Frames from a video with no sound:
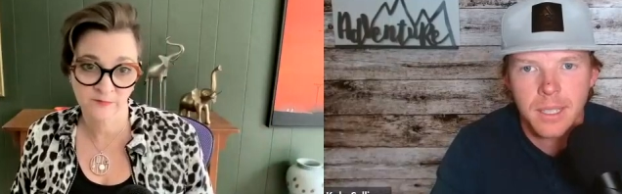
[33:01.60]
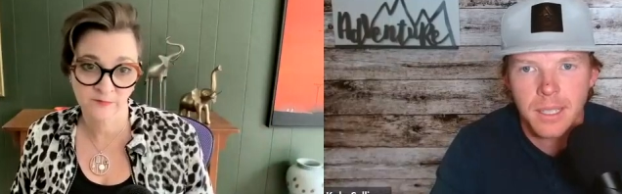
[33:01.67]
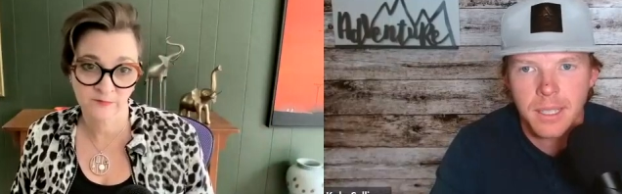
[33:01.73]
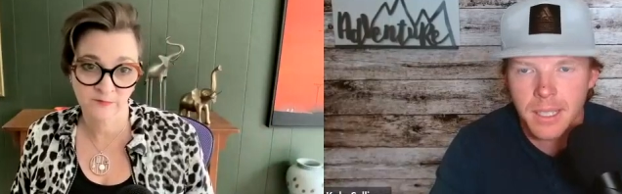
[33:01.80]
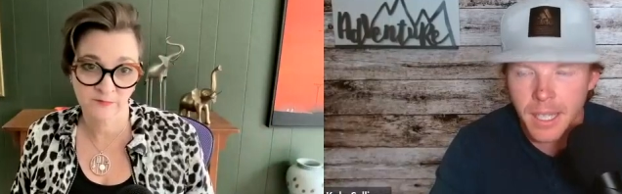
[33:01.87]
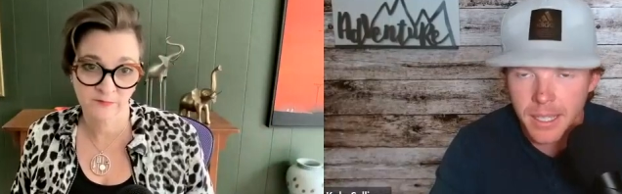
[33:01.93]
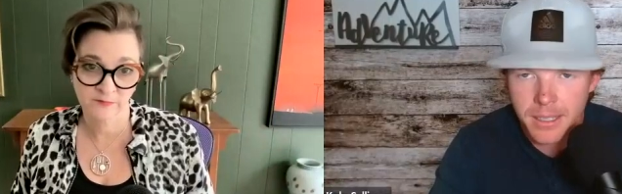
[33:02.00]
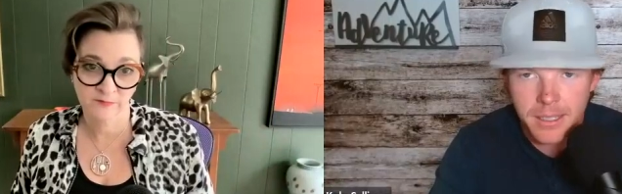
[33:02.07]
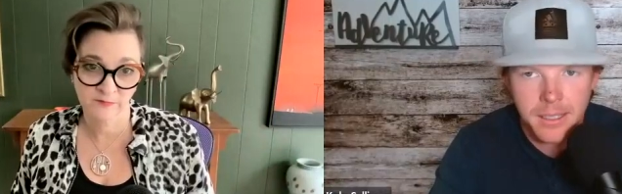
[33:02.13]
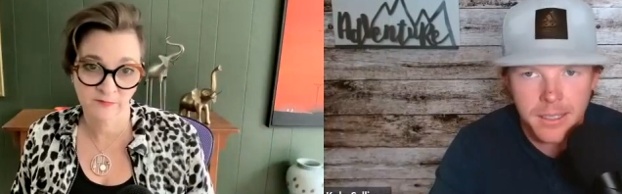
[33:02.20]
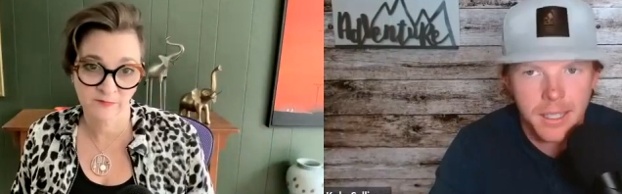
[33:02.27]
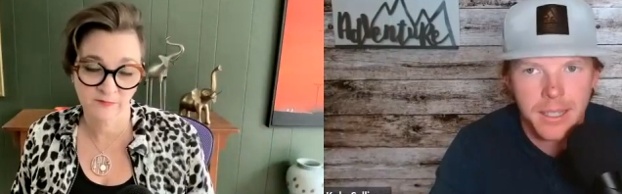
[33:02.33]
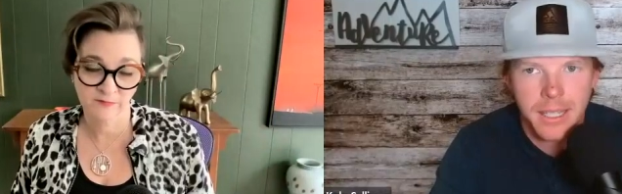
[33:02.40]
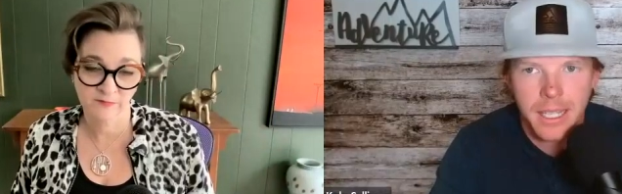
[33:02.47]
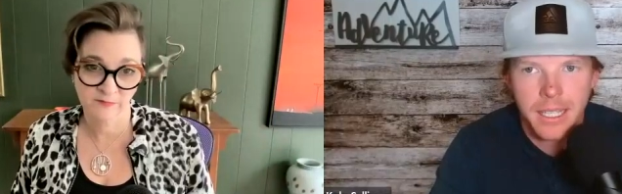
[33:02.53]
Speaker 1: Yes.
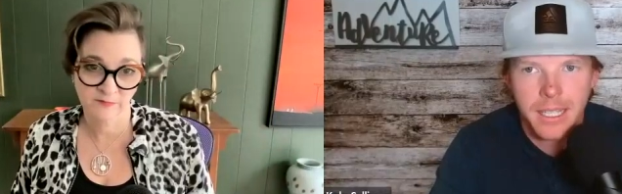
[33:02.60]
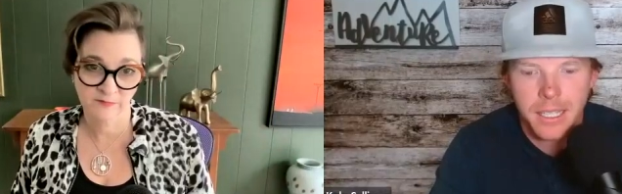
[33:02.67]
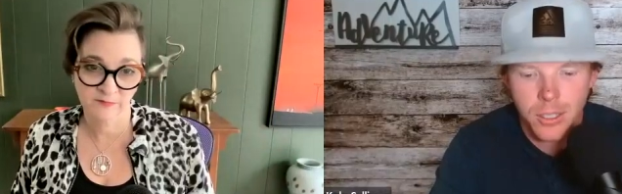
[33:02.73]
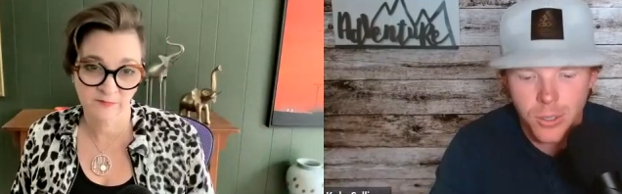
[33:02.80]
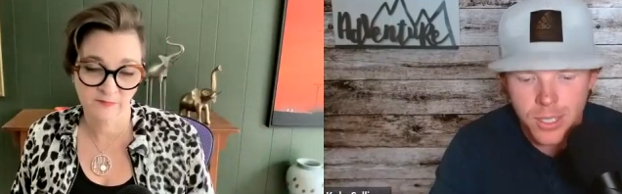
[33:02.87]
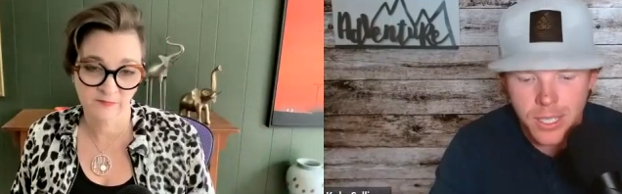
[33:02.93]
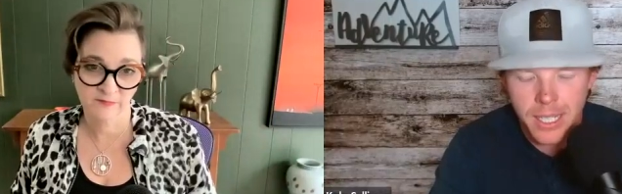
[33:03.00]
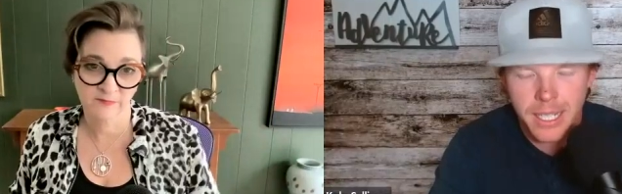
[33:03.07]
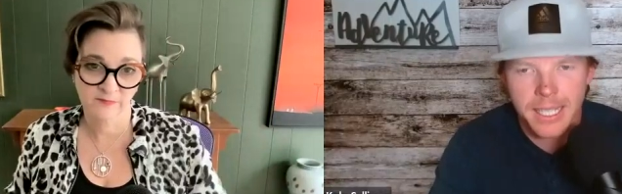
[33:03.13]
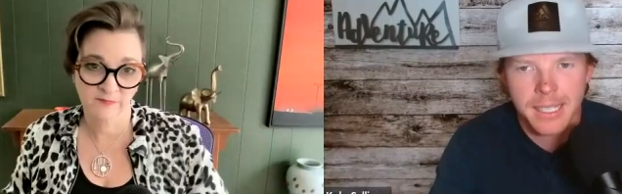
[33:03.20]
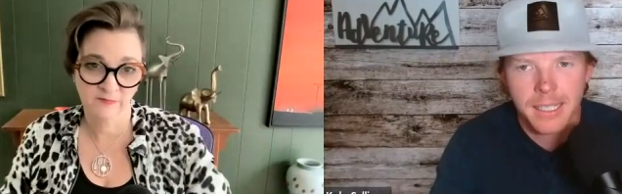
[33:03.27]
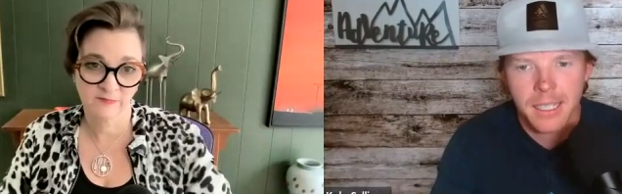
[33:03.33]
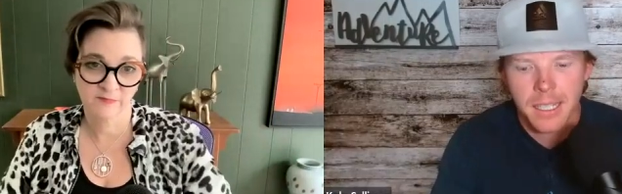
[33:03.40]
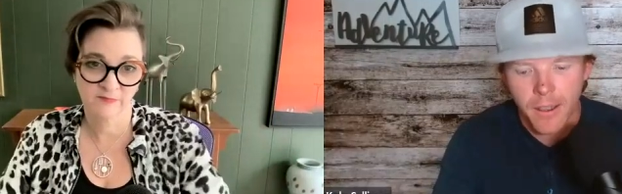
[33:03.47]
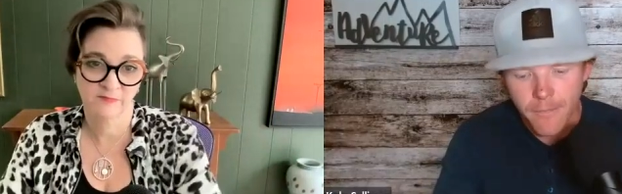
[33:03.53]
And you said it
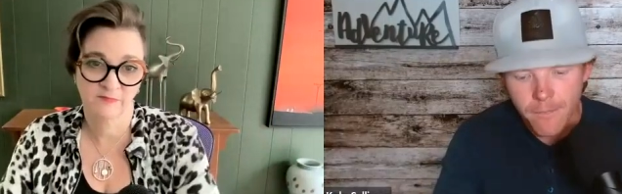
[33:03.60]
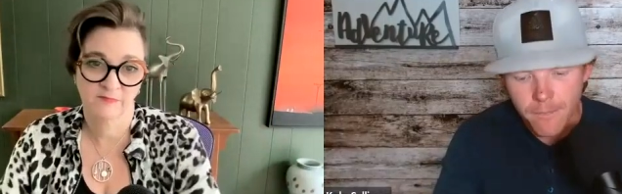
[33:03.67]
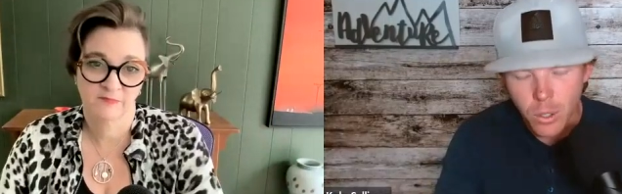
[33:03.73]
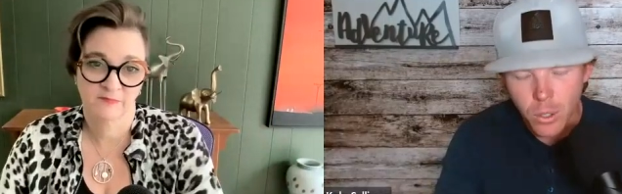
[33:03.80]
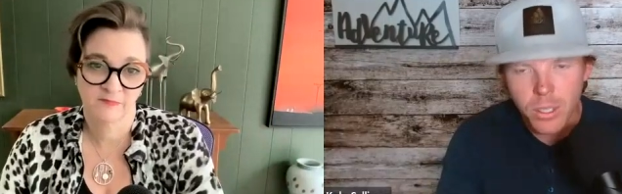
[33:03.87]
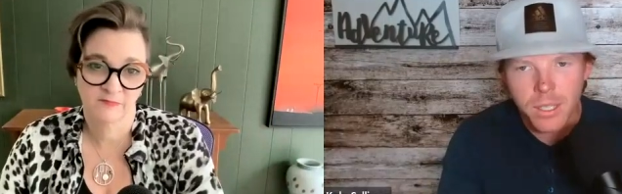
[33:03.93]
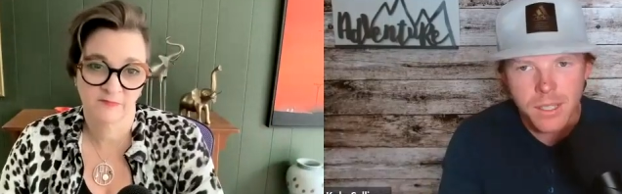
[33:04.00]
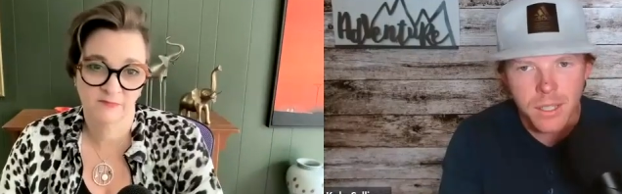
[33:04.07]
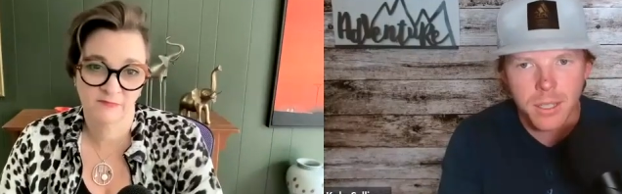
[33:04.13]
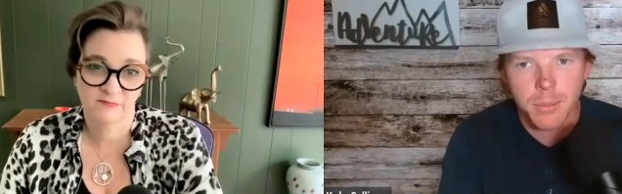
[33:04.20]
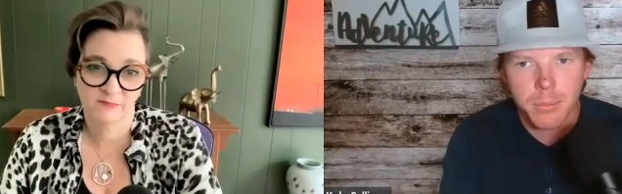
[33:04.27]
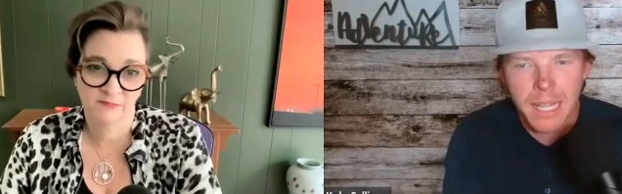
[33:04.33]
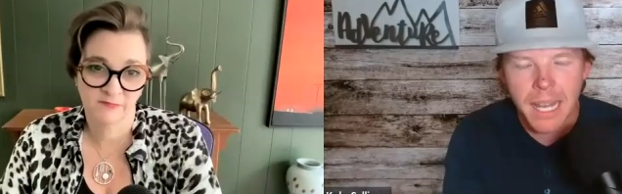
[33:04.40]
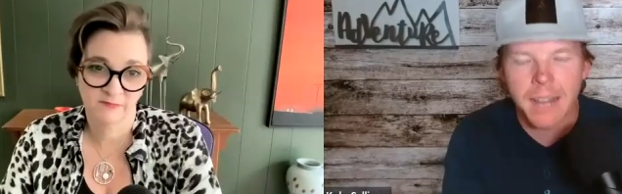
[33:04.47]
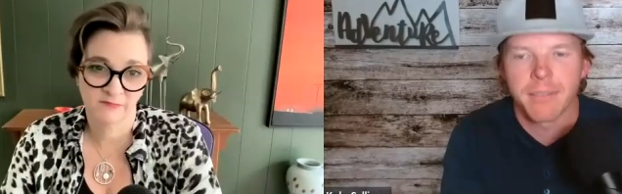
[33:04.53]
focus on the
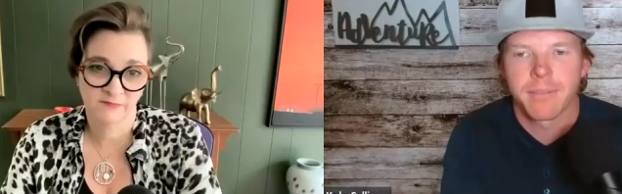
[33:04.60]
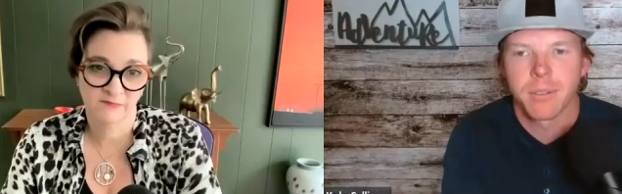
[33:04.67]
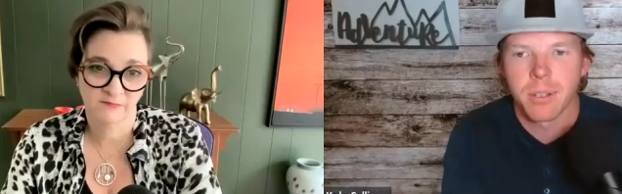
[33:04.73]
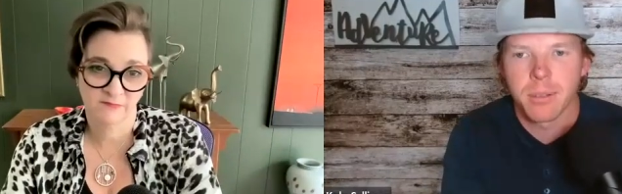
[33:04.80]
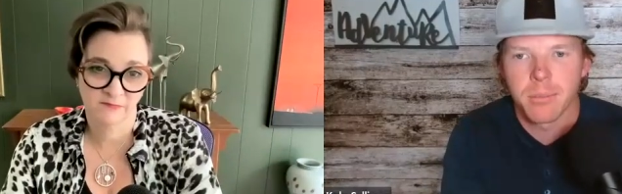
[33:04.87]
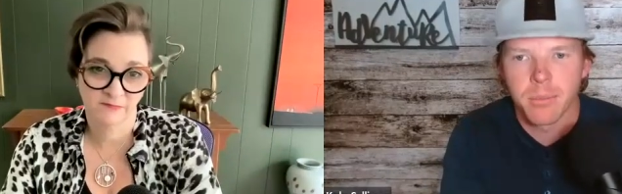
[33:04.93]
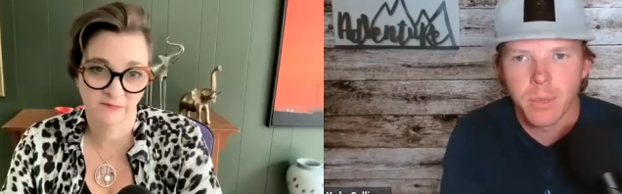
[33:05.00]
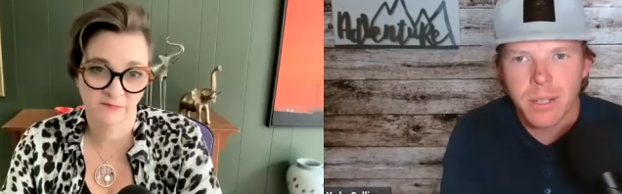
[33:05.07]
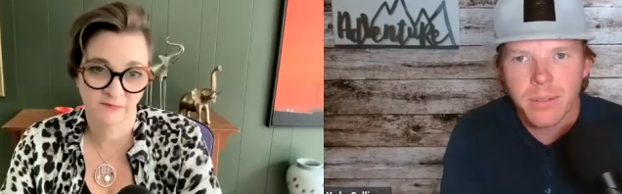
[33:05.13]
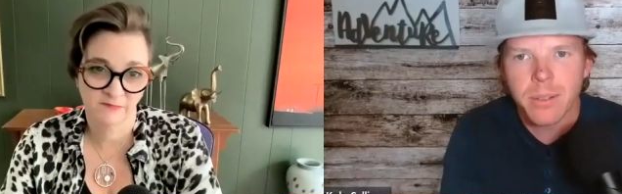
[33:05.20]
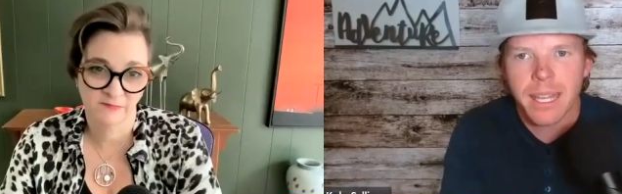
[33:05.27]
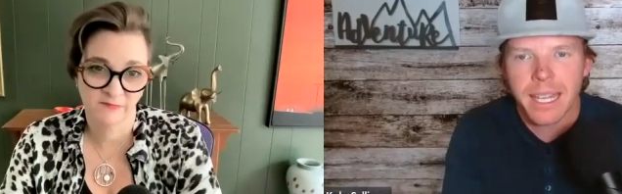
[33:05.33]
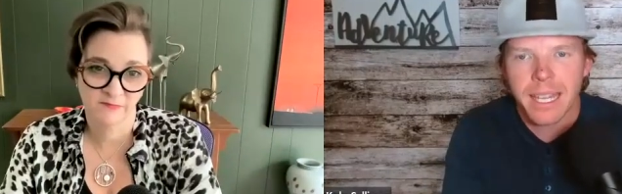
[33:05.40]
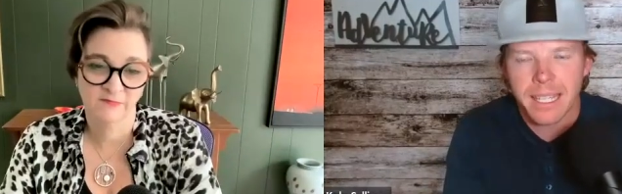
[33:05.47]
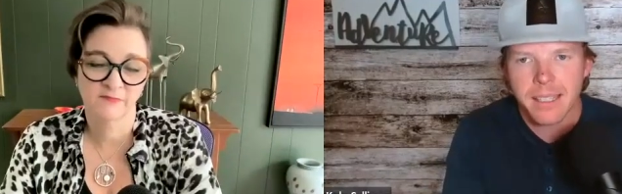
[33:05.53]
platform, whatever
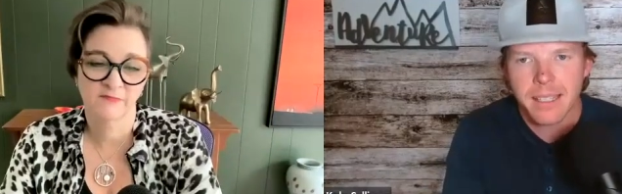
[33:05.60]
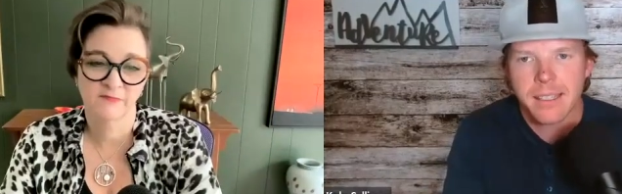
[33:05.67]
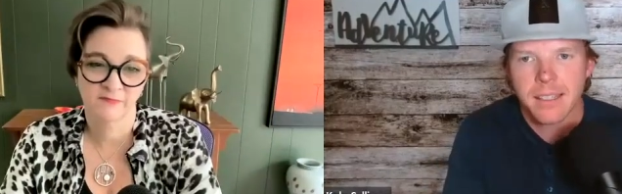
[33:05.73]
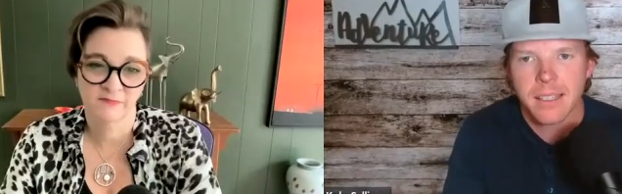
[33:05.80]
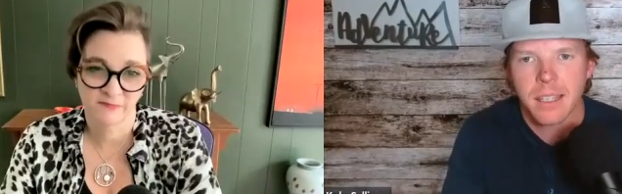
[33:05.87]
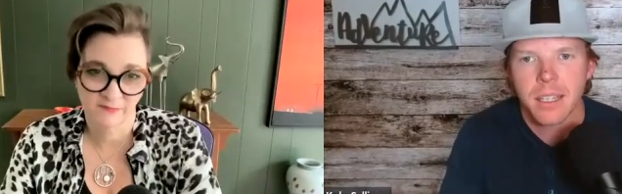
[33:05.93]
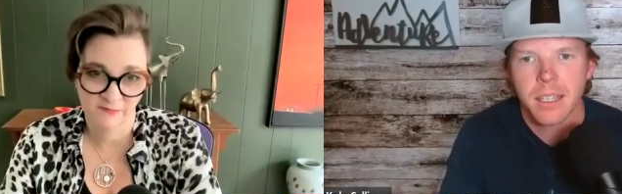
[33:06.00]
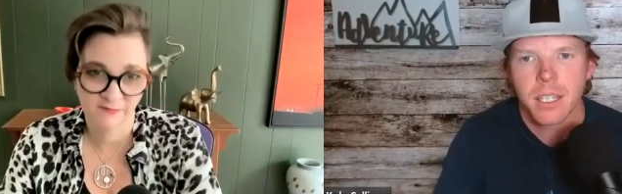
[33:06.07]
that is,